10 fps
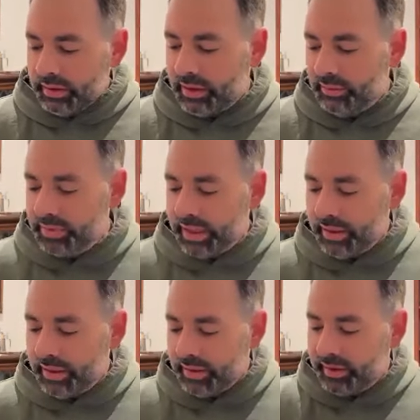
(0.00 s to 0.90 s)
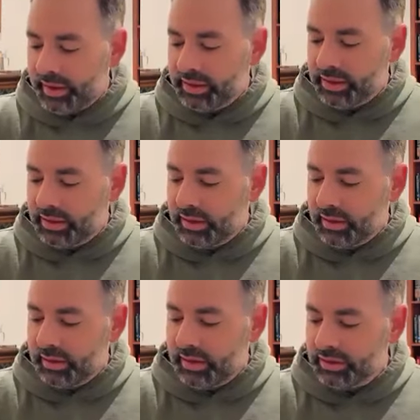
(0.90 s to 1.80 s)
some say that
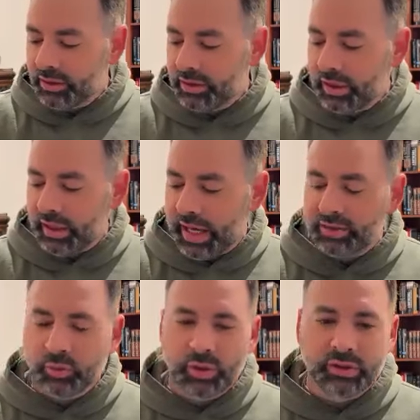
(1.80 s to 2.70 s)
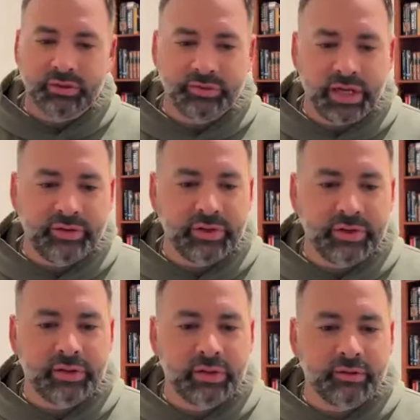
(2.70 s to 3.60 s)
these are the last words of David.